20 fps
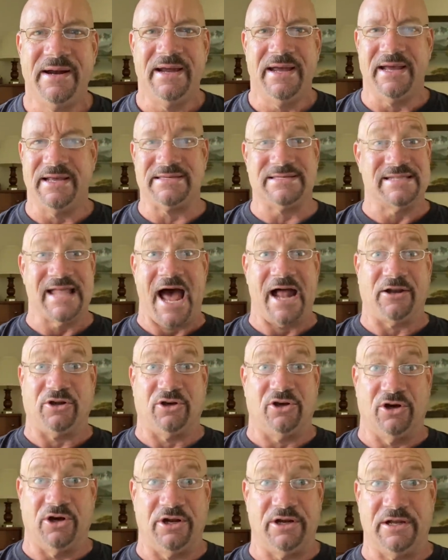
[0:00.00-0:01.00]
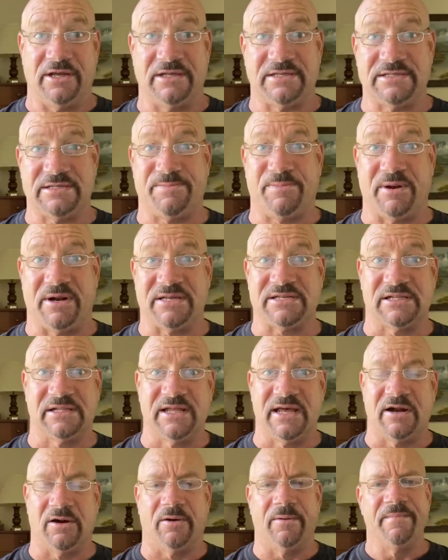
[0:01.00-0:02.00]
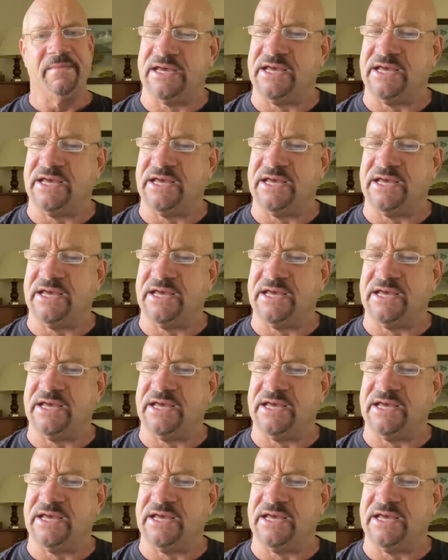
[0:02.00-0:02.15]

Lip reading: It's not good, but it's little.